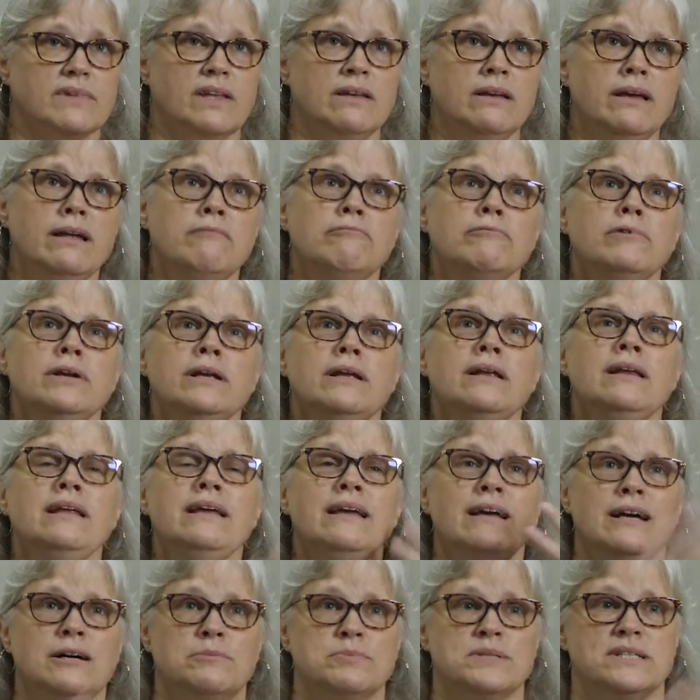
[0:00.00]
it really
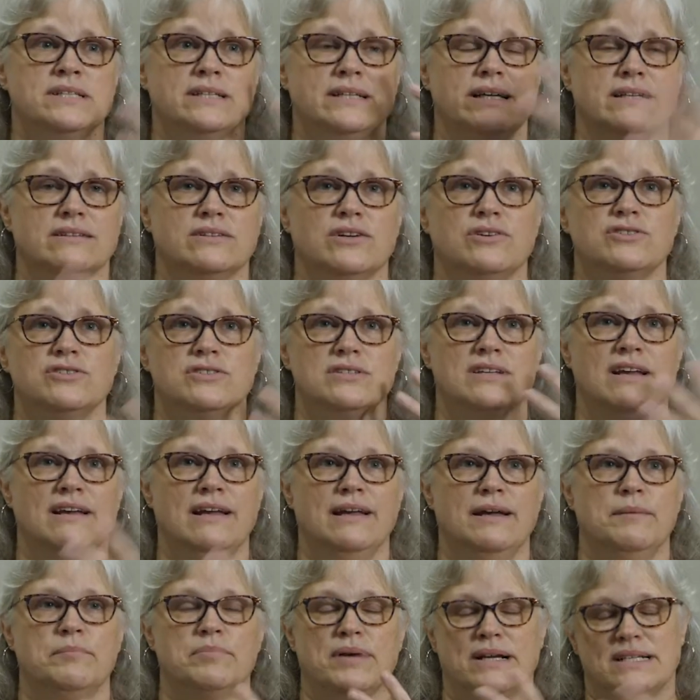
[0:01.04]
helps to get those
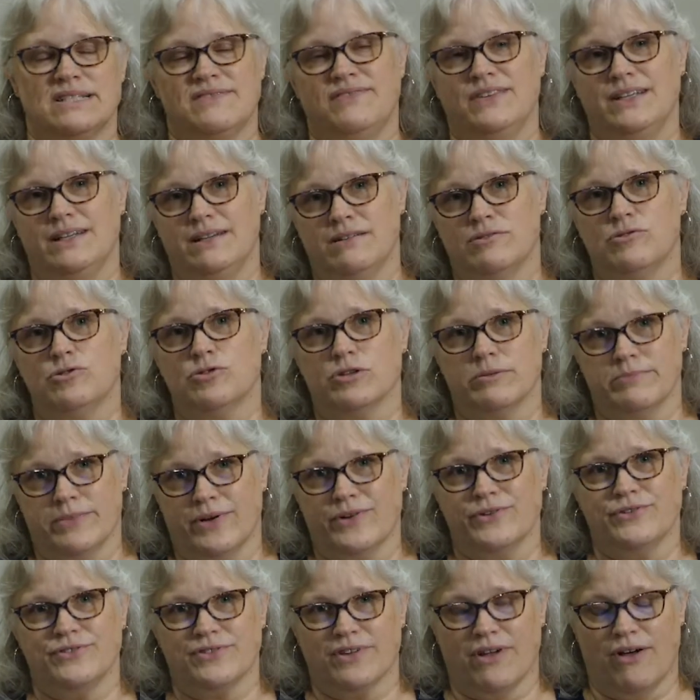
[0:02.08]
breastfeeding
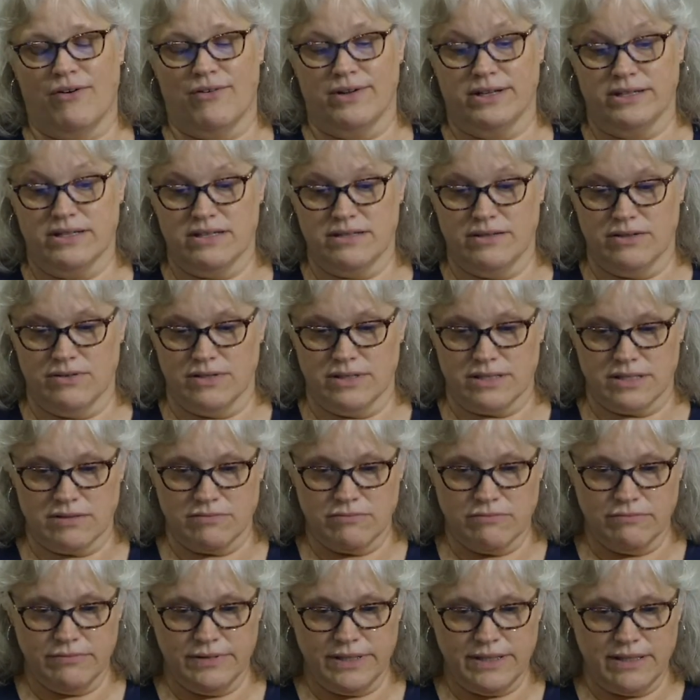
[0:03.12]
hormones going. So it's
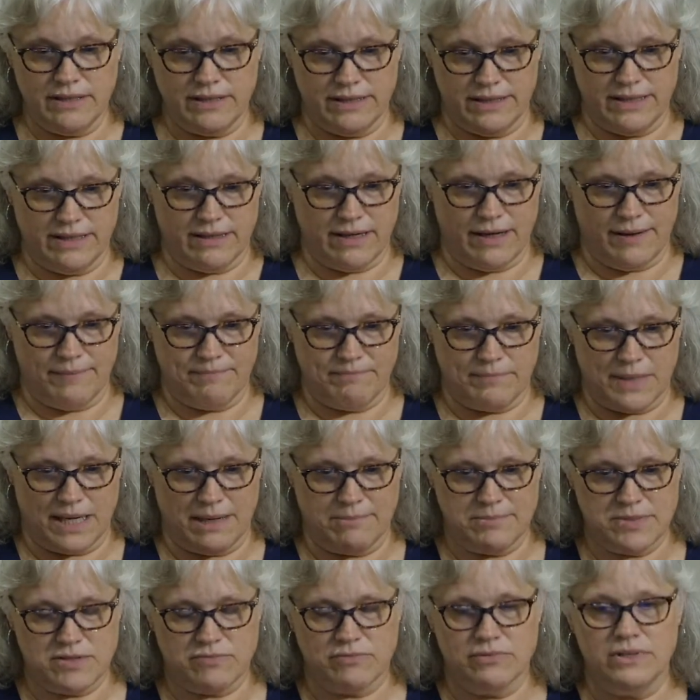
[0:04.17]
really,
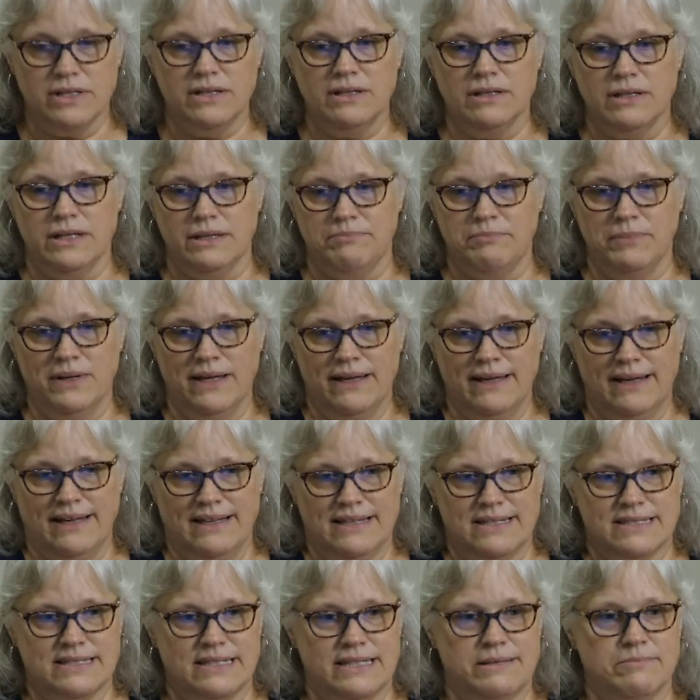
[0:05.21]
moms really
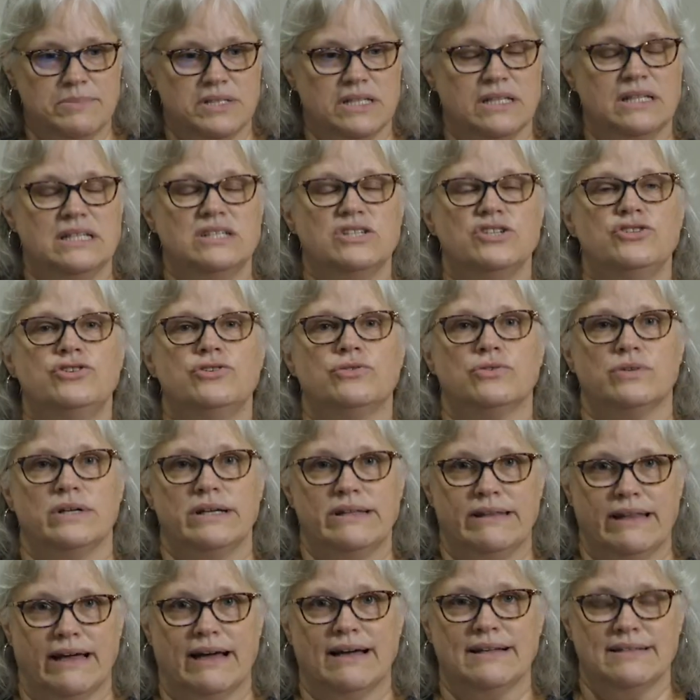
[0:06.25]
seem to enjoy
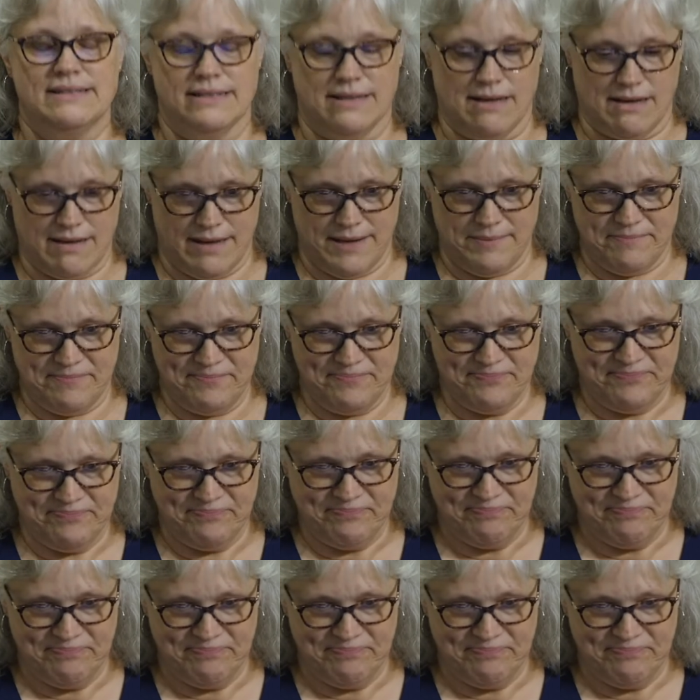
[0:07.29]
that time.